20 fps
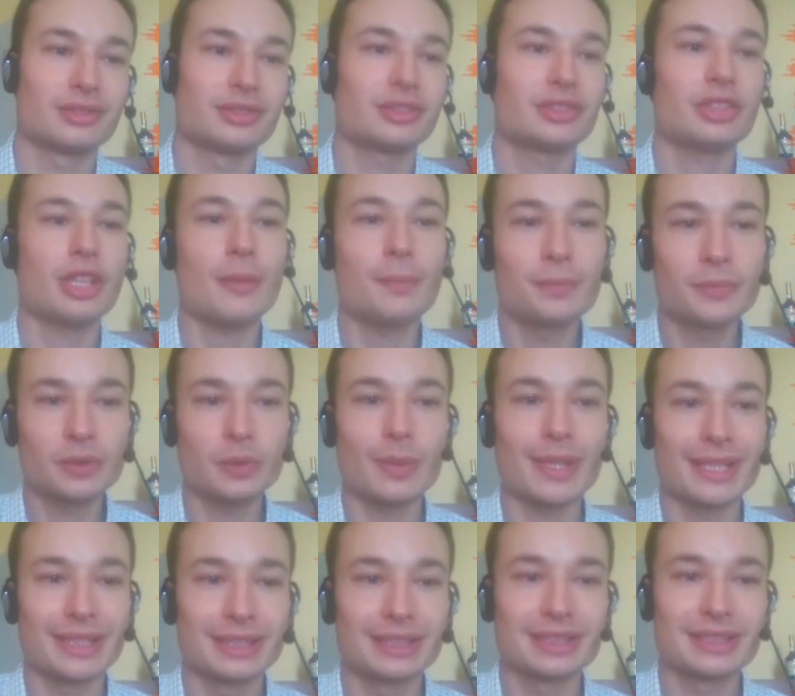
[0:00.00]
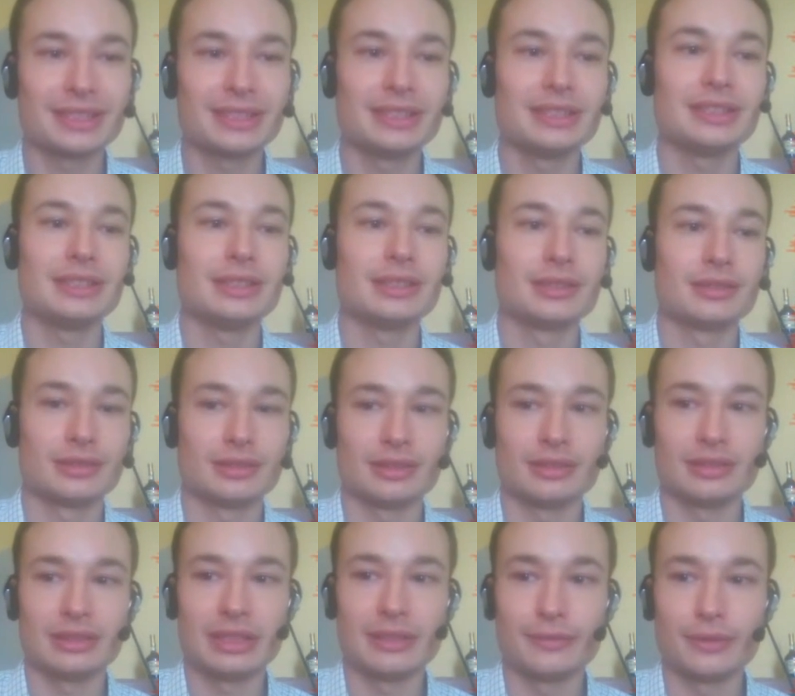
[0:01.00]
top 20
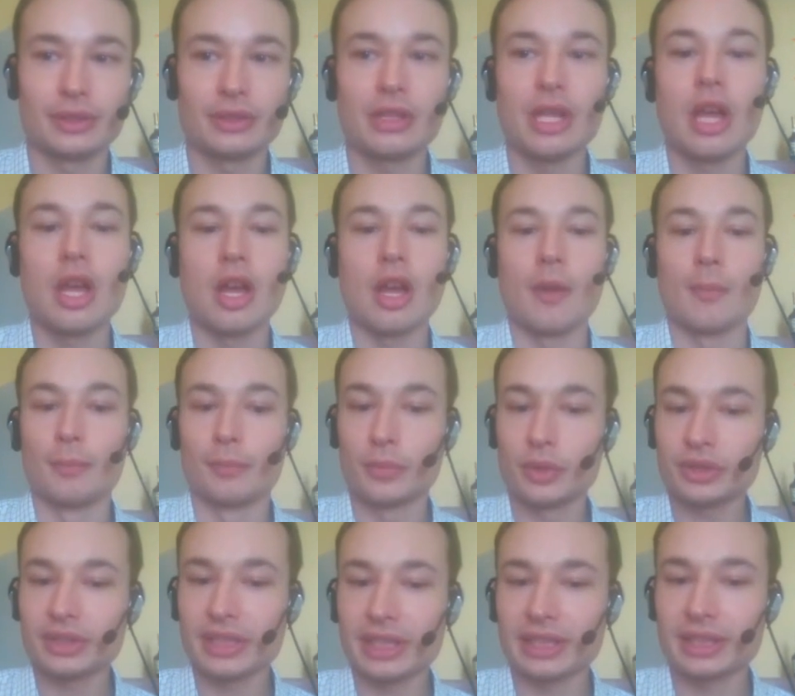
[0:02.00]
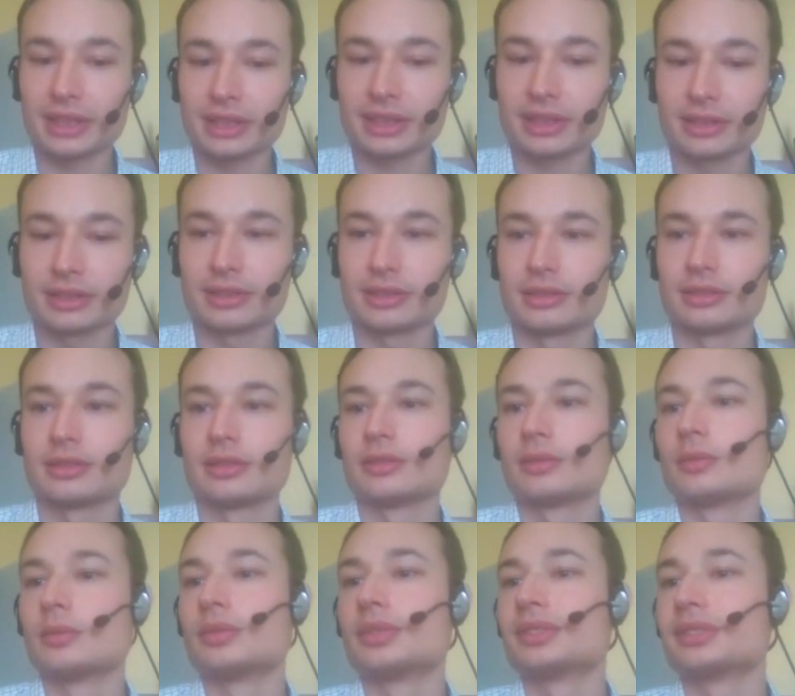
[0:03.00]
level. Monarch
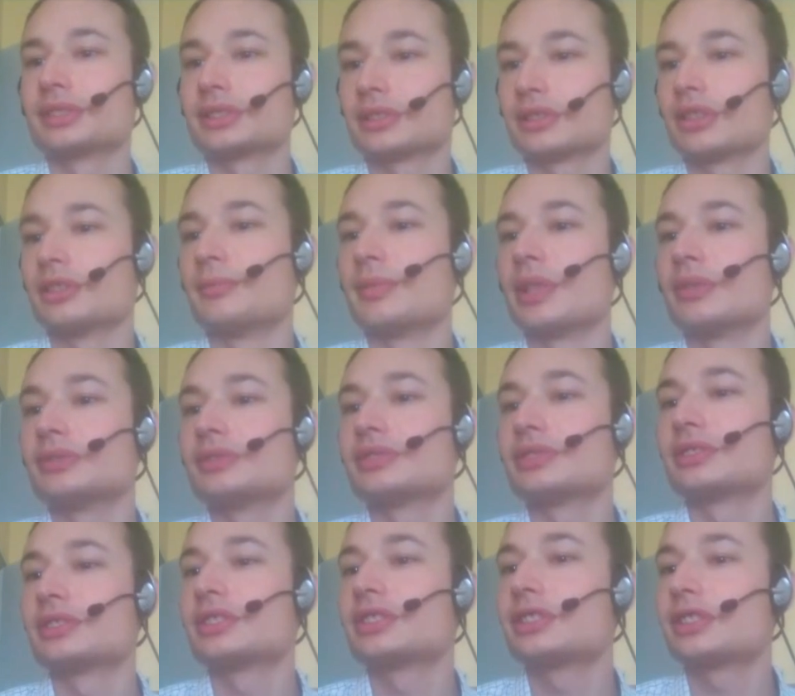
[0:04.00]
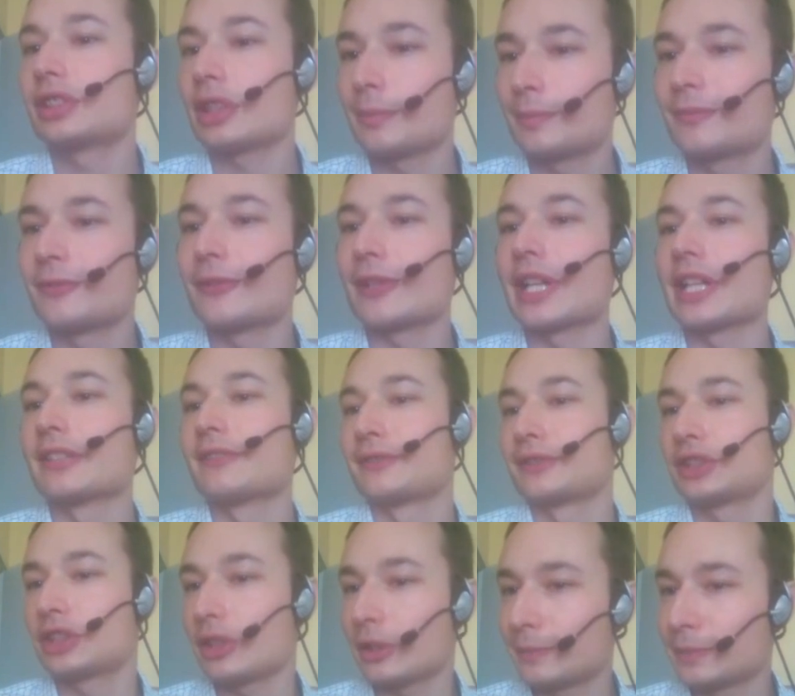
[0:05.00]
was about top 5,
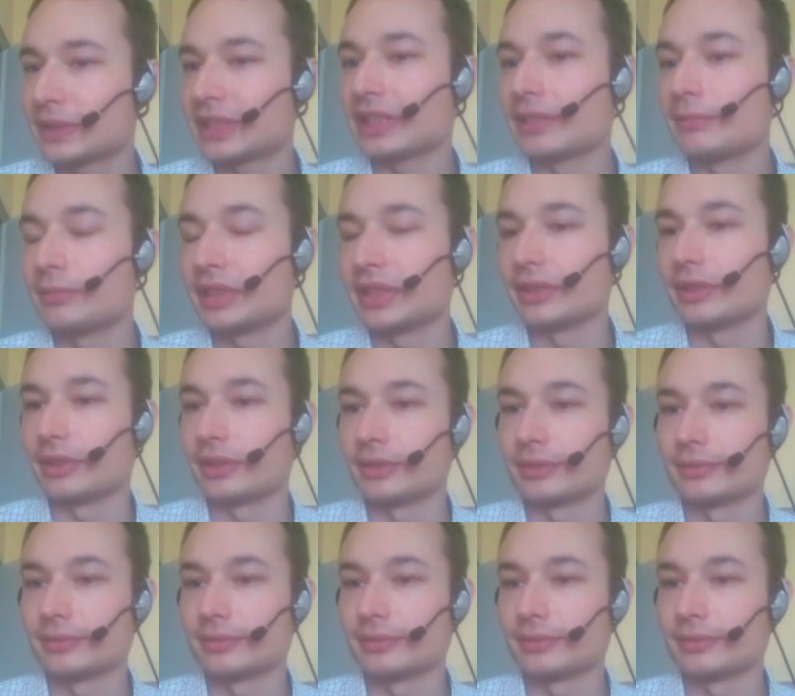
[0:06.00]
top 10 player.